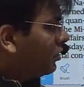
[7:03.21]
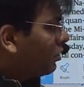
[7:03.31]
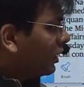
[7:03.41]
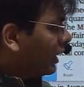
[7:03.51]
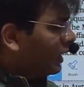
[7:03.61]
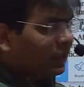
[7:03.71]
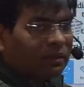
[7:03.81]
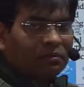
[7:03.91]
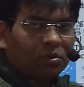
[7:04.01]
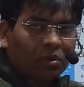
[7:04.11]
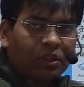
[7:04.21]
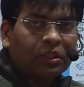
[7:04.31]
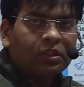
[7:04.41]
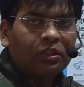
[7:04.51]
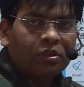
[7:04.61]
So a
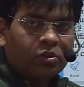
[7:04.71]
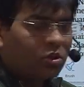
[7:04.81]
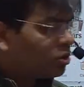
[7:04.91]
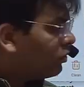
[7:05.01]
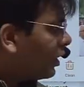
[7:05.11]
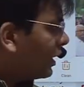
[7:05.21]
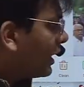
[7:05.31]
good source for the